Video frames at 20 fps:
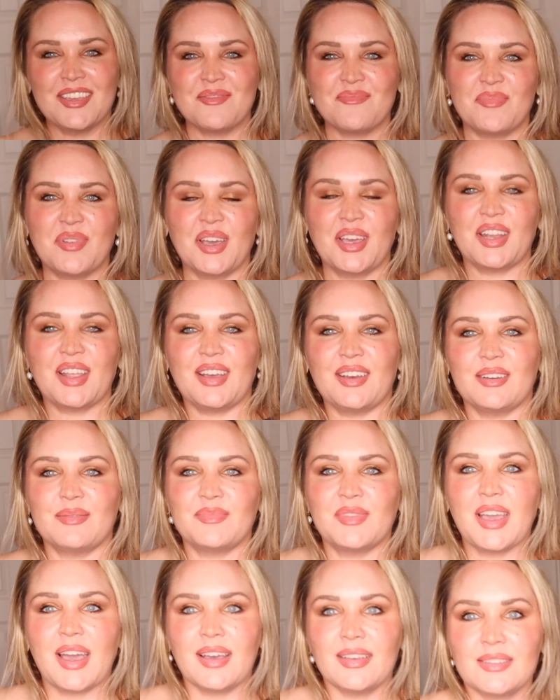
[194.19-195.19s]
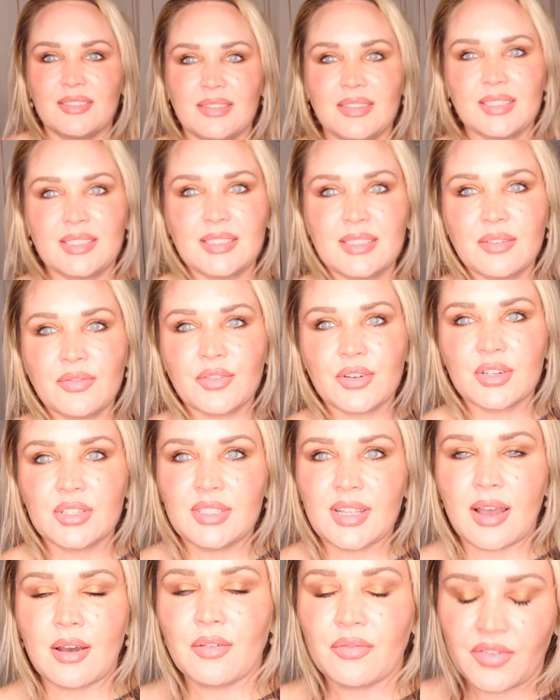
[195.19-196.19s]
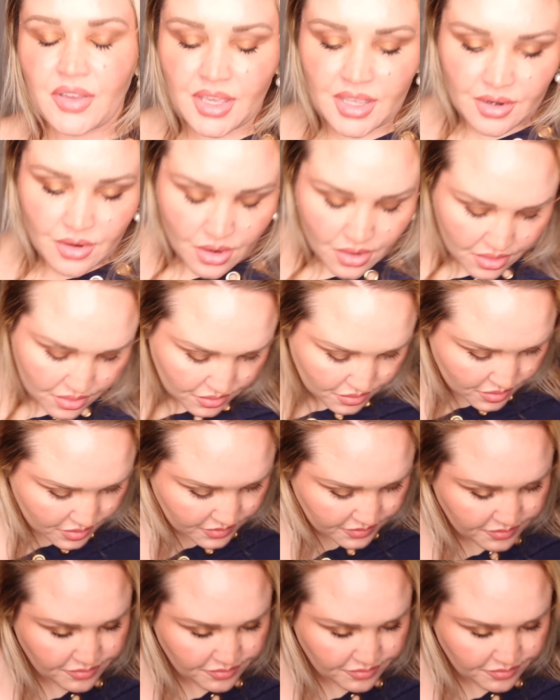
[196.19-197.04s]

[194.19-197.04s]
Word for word: But um, yeah, so this is the first outfit. Oh,